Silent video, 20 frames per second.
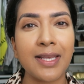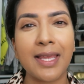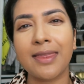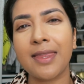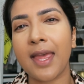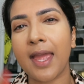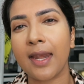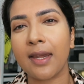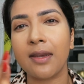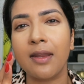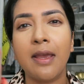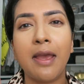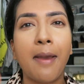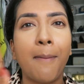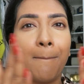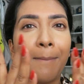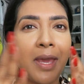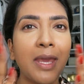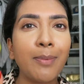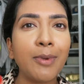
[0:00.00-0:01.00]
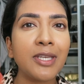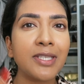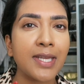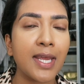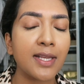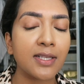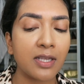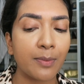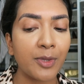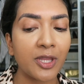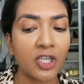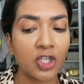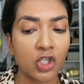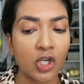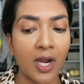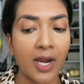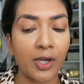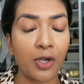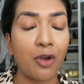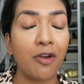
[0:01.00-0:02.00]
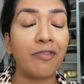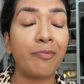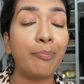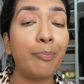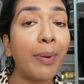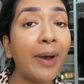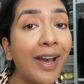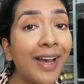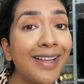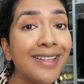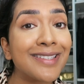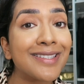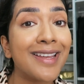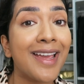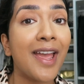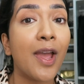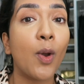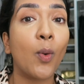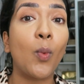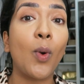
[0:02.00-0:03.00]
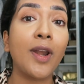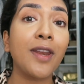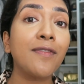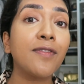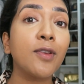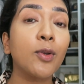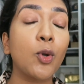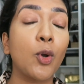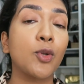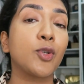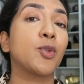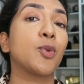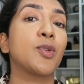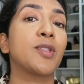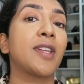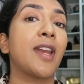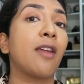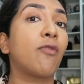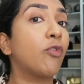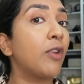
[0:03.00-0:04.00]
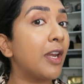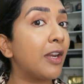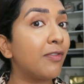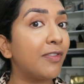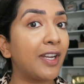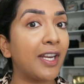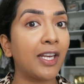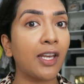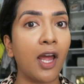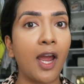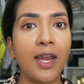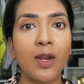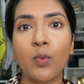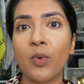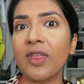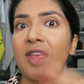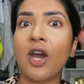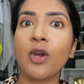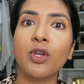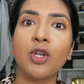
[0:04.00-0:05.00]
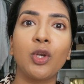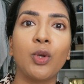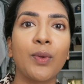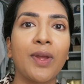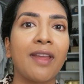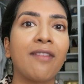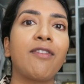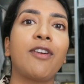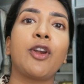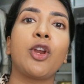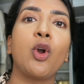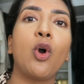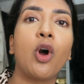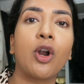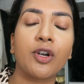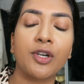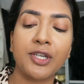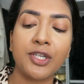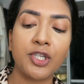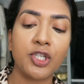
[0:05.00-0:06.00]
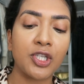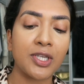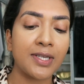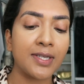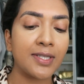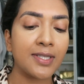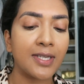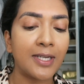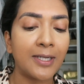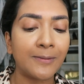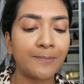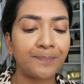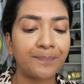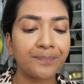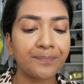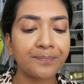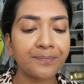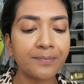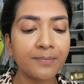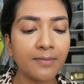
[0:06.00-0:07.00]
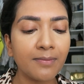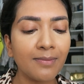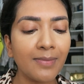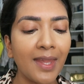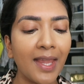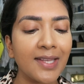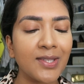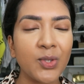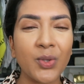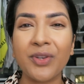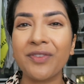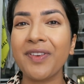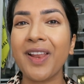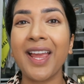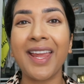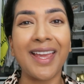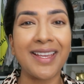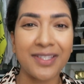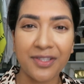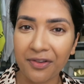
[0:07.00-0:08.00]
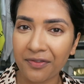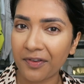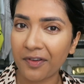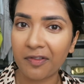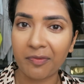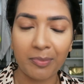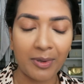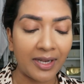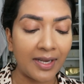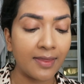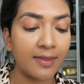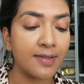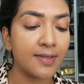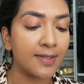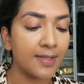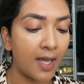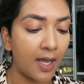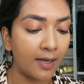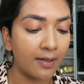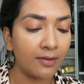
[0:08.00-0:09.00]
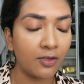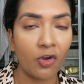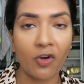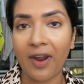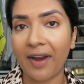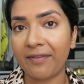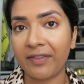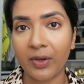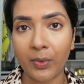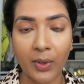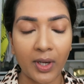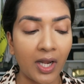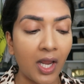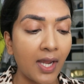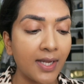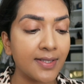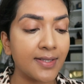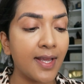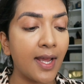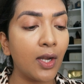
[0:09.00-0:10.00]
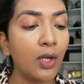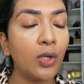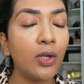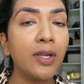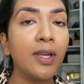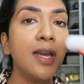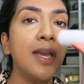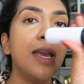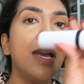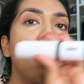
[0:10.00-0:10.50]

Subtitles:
and then maybe take some of the shine off. But one of the contours that I really like, without you looking very orange and sort of like as if you've been in the sun, not everyone likes that look,